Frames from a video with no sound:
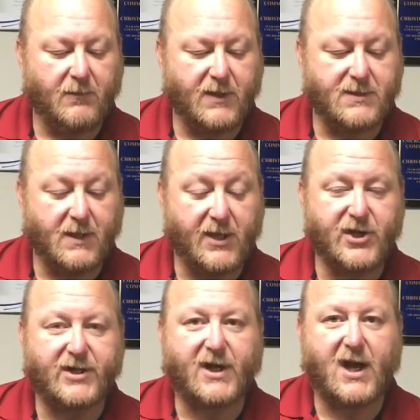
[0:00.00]
that's
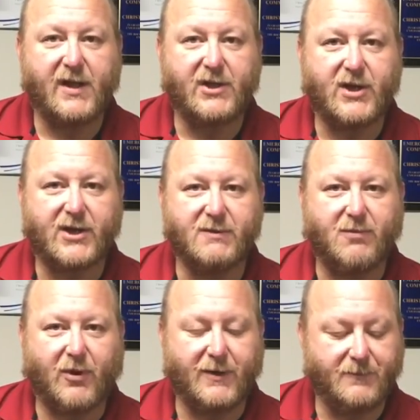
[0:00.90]
ejected out of the
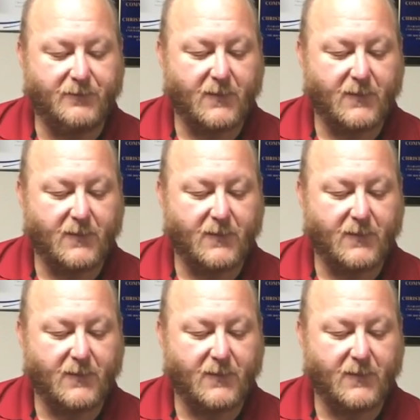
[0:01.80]
ejection port.